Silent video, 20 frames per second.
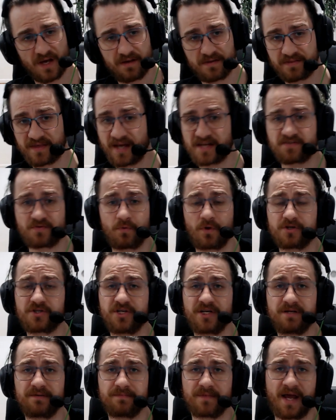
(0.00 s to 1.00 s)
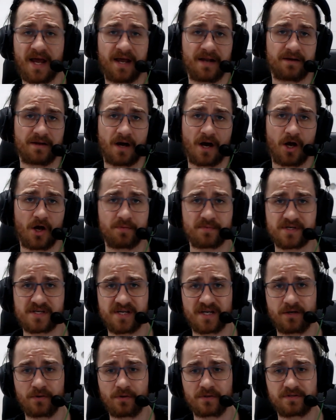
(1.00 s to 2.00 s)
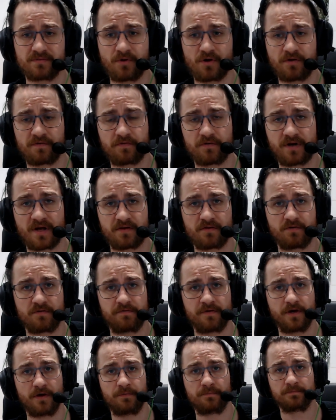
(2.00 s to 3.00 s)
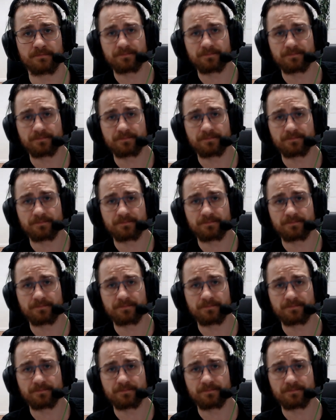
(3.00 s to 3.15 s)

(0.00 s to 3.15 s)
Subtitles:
Thanks for watching, and I hope to see you all tomorrow for another review.